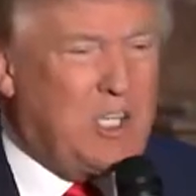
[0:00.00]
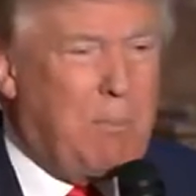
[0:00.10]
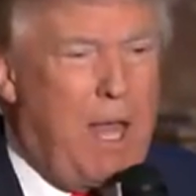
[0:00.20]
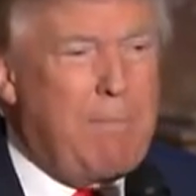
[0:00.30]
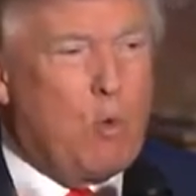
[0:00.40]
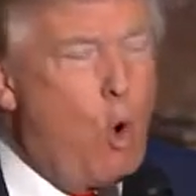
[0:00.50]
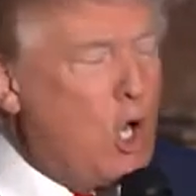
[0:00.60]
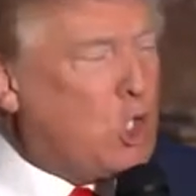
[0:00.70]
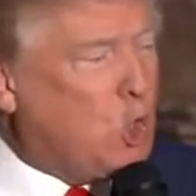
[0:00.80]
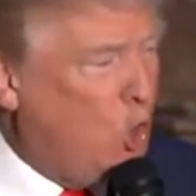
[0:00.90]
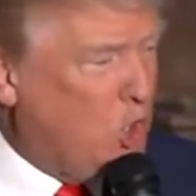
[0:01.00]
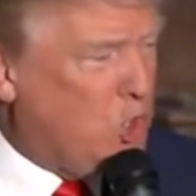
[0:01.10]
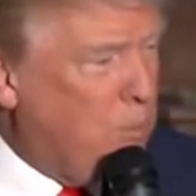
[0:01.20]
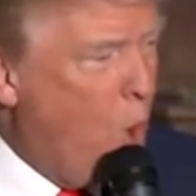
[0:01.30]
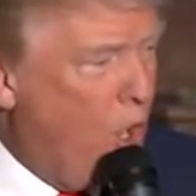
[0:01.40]
has a baby, walks
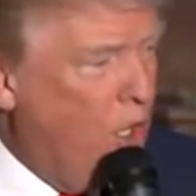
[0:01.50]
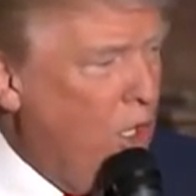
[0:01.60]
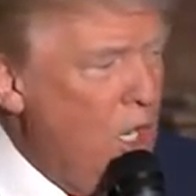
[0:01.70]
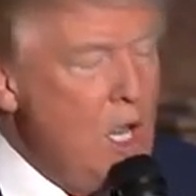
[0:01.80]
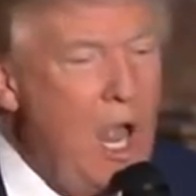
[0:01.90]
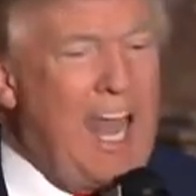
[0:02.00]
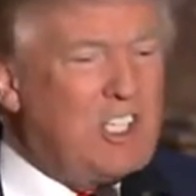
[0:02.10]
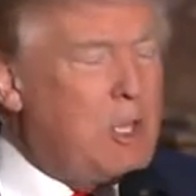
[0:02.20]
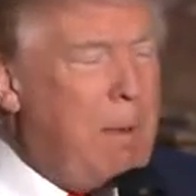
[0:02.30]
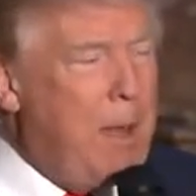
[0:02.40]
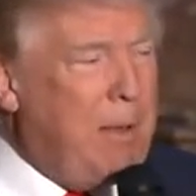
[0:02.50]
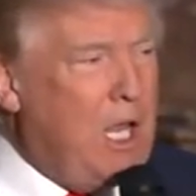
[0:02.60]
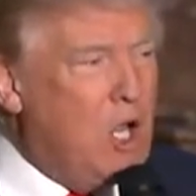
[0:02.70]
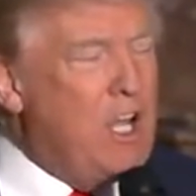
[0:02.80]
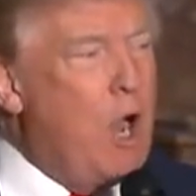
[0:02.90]
across the border, has the
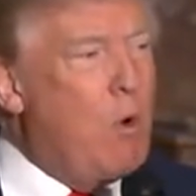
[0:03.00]
baby here.